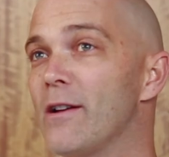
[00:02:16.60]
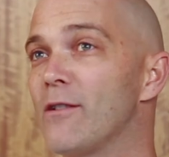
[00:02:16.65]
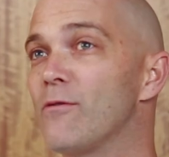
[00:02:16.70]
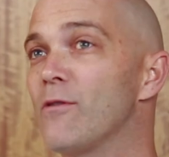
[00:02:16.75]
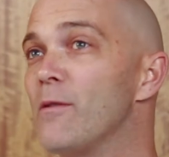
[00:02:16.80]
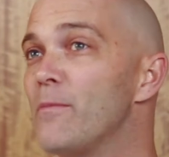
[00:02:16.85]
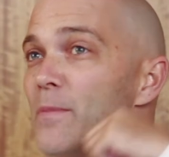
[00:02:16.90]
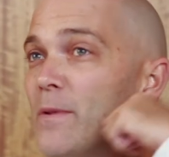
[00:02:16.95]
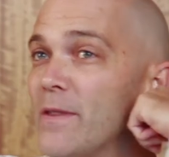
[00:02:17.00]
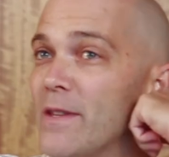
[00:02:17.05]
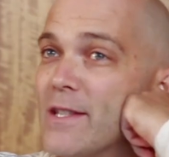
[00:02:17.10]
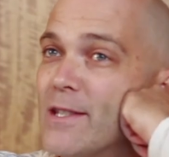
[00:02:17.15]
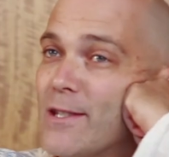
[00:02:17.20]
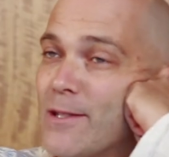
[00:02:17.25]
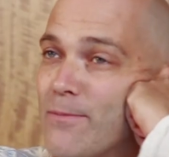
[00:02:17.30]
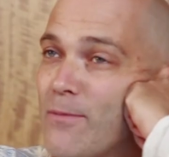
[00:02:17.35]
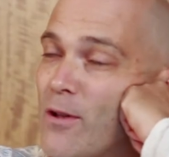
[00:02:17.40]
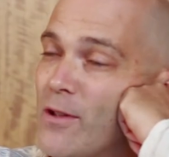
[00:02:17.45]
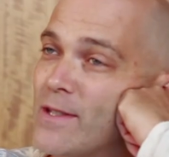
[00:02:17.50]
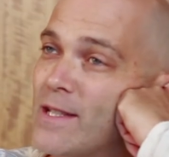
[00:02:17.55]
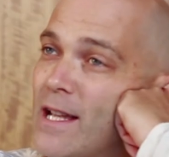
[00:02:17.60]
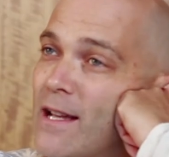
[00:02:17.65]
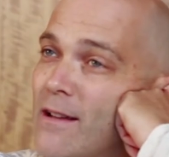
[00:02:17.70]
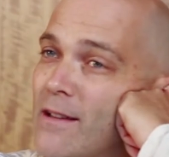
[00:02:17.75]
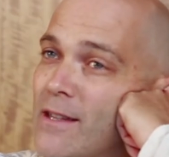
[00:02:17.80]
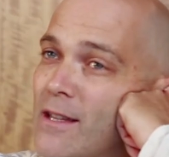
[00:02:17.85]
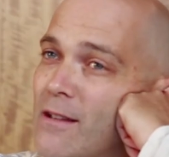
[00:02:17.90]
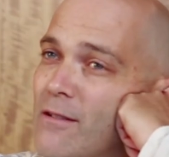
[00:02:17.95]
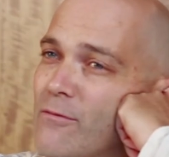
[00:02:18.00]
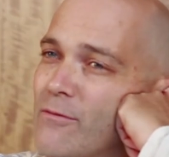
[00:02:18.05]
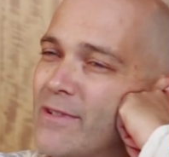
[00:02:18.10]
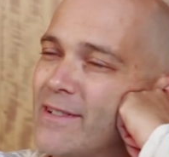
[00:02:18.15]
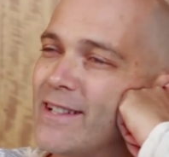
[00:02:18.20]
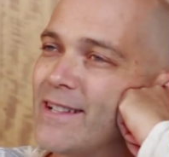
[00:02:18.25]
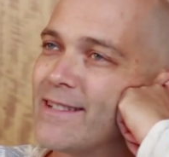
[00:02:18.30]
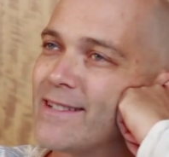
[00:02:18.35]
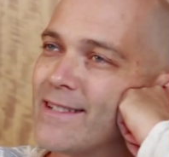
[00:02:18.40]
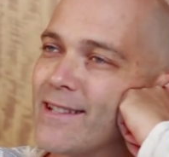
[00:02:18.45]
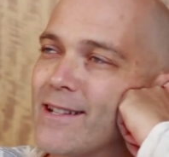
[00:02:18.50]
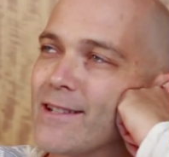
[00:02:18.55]
I grew up in this small town that,
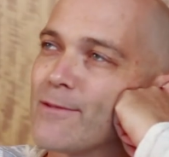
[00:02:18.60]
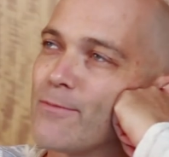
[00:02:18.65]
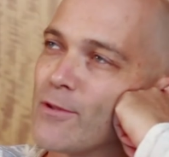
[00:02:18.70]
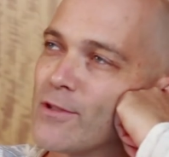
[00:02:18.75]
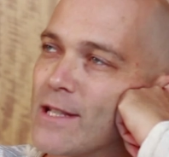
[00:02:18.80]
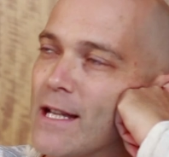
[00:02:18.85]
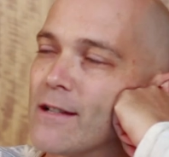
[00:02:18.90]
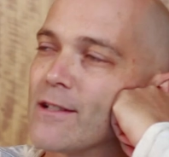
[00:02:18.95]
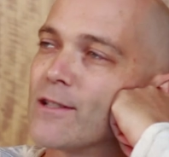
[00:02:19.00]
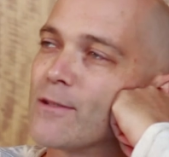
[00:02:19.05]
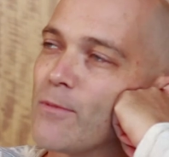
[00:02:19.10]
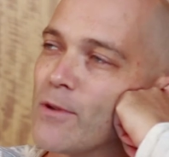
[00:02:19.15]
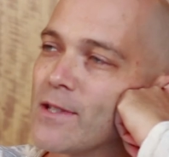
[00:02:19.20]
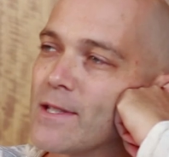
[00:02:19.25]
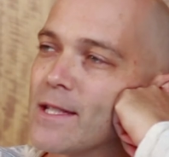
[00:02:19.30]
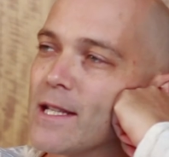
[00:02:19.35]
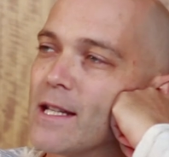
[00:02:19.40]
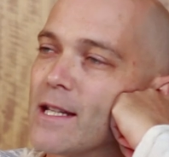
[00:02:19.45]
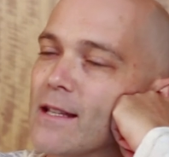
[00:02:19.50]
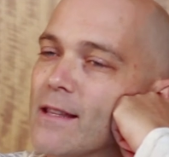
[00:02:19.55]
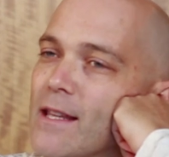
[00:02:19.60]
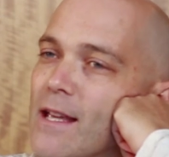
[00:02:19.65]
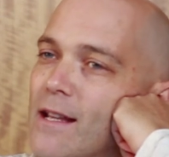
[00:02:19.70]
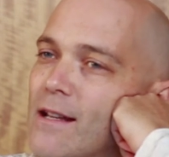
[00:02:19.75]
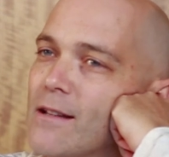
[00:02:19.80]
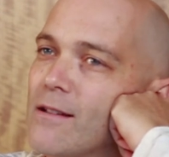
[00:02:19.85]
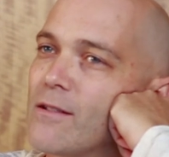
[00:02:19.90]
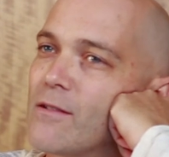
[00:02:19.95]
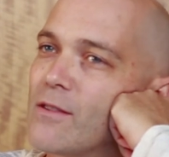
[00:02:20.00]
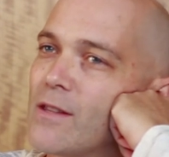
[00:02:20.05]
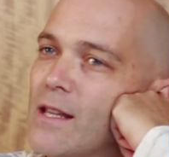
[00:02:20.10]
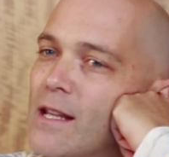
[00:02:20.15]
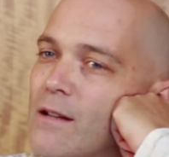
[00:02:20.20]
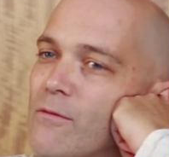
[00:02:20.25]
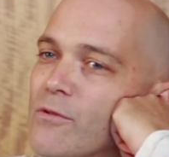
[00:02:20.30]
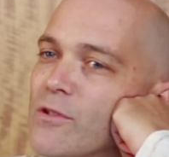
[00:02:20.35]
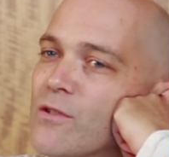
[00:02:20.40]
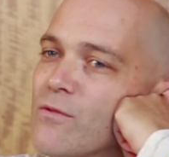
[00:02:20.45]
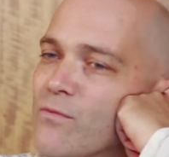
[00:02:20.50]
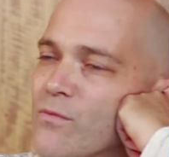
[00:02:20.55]
it's not a small town, a small city that,
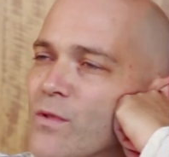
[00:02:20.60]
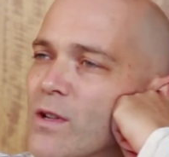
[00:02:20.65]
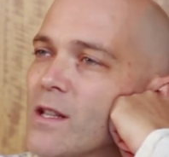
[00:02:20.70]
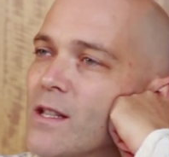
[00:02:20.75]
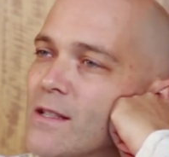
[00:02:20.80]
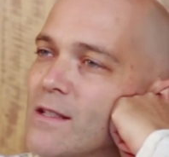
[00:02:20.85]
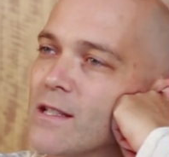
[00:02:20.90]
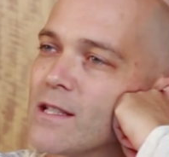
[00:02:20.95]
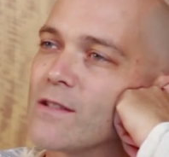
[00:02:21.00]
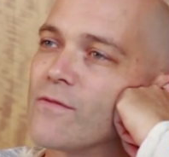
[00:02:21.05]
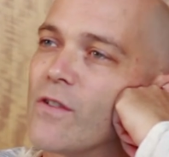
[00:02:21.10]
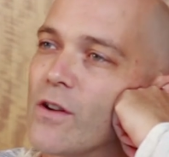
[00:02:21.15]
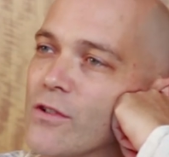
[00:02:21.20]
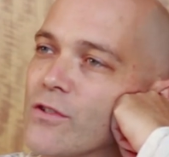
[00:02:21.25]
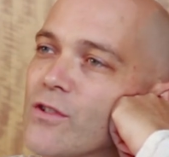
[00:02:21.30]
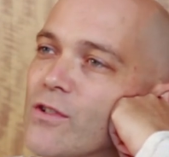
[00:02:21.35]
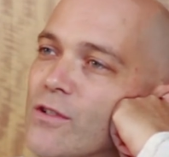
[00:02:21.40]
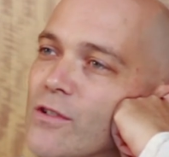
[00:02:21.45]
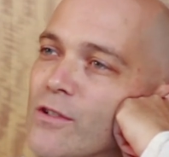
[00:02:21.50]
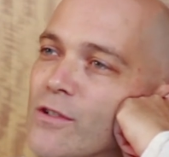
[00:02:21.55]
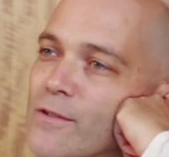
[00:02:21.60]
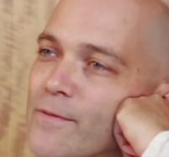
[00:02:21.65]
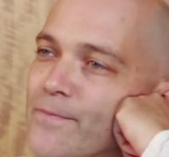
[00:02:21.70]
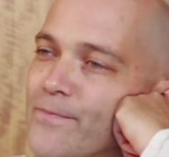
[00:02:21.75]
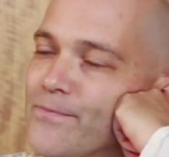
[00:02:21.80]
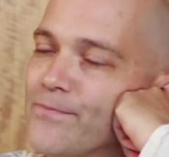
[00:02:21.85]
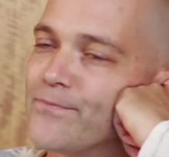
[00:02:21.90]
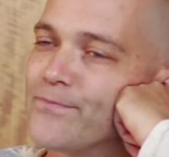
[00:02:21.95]
that was really dysfunctional.